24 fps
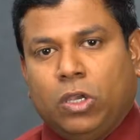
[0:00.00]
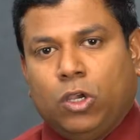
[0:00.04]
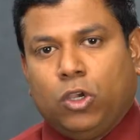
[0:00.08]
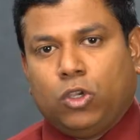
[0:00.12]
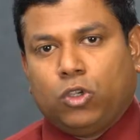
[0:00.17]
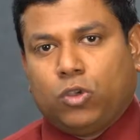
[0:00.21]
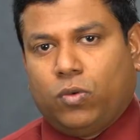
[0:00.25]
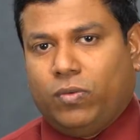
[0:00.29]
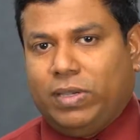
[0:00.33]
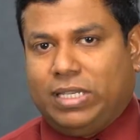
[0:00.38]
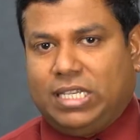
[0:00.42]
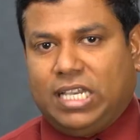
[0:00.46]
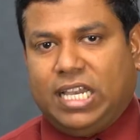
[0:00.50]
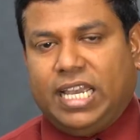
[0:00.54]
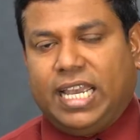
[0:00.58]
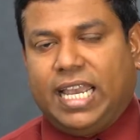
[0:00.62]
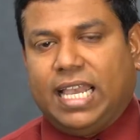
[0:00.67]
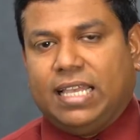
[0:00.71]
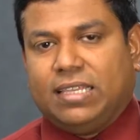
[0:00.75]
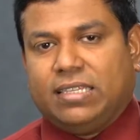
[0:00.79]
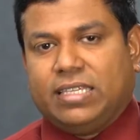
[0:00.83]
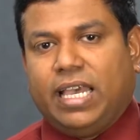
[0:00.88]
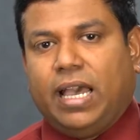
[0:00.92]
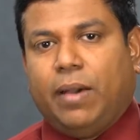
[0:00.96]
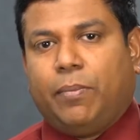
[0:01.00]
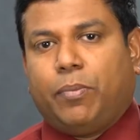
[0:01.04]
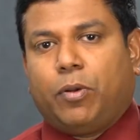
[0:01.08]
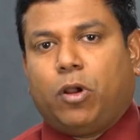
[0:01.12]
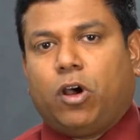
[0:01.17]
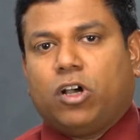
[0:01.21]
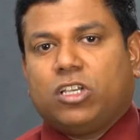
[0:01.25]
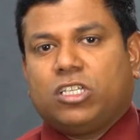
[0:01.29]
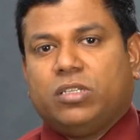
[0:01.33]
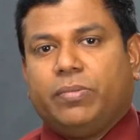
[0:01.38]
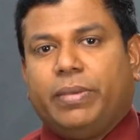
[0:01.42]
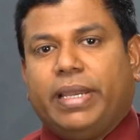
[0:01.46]
So which I can say
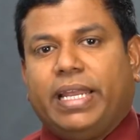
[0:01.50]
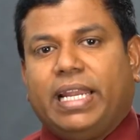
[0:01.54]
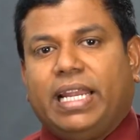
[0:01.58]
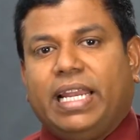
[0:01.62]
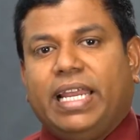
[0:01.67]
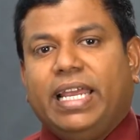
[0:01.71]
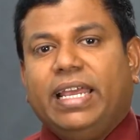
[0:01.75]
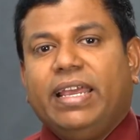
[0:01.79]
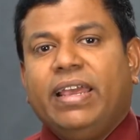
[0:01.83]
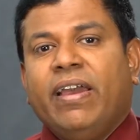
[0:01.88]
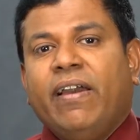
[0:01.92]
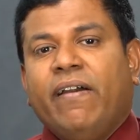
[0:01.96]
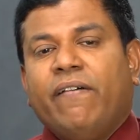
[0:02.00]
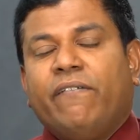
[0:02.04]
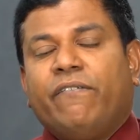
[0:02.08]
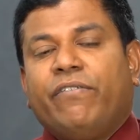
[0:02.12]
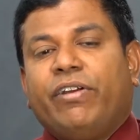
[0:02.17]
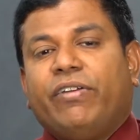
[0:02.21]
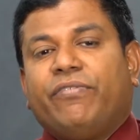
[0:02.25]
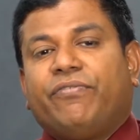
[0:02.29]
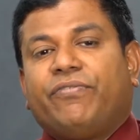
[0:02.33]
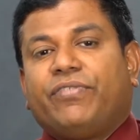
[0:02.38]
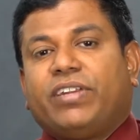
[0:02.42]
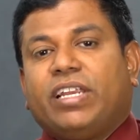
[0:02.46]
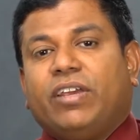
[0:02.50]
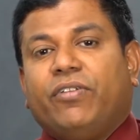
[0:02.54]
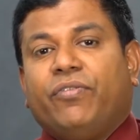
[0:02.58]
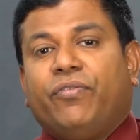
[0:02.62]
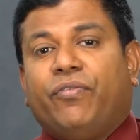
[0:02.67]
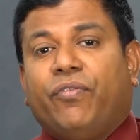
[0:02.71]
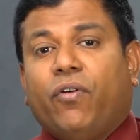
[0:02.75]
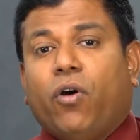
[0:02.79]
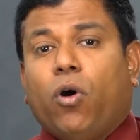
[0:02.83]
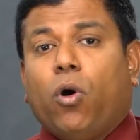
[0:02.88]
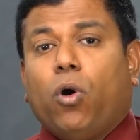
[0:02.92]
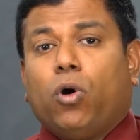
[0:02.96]
approximately
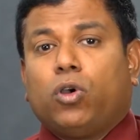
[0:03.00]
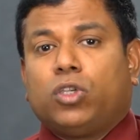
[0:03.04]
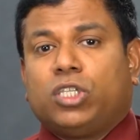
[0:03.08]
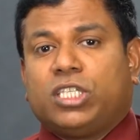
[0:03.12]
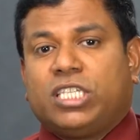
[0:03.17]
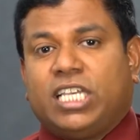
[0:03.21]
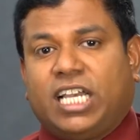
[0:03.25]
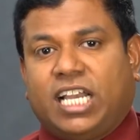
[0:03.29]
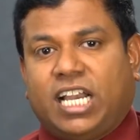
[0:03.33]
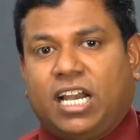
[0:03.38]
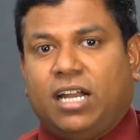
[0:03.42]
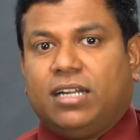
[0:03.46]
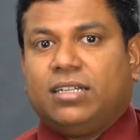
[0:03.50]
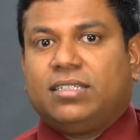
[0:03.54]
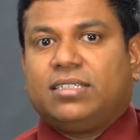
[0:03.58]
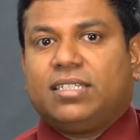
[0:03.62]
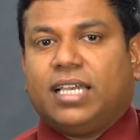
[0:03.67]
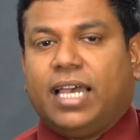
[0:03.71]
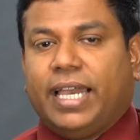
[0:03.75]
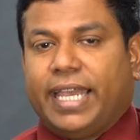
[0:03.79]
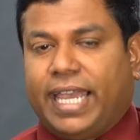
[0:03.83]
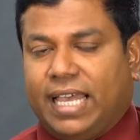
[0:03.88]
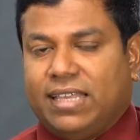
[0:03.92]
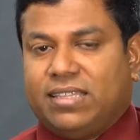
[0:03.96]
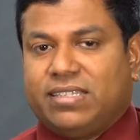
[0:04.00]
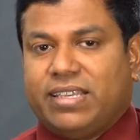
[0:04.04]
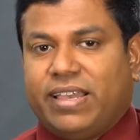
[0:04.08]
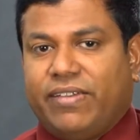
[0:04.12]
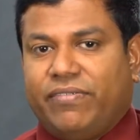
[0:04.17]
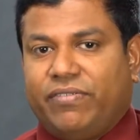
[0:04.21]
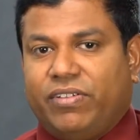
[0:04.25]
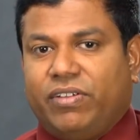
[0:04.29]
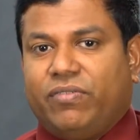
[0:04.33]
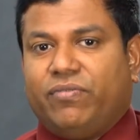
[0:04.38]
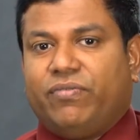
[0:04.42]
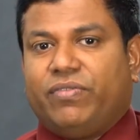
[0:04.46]
54 seconds, I can say
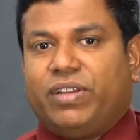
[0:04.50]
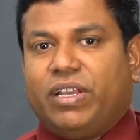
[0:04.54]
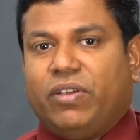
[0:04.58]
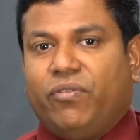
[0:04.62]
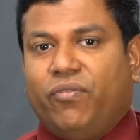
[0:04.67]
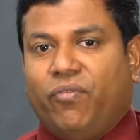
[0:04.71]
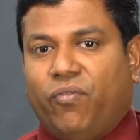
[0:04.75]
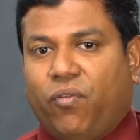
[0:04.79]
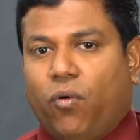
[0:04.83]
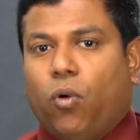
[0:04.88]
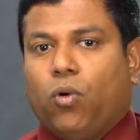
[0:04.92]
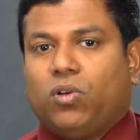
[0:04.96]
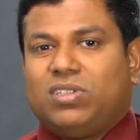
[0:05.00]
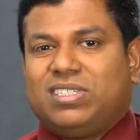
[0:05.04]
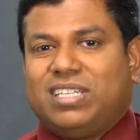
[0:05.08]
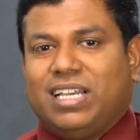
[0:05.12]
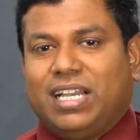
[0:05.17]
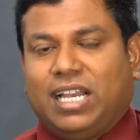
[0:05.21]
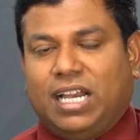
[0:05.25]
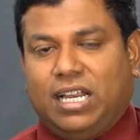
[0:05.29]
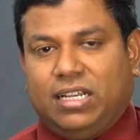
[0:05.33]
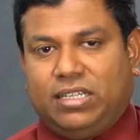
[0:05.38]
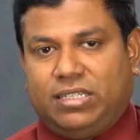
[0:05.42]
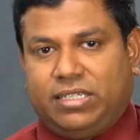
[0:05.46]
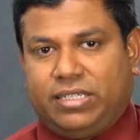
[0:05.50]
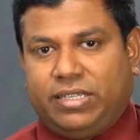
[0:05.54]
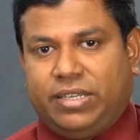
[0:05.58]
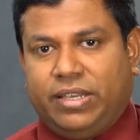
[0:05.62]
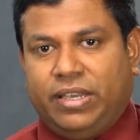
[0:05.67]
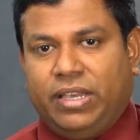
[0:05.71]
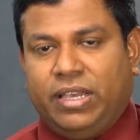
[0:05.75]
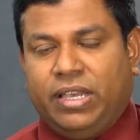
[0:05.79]
54 seconds.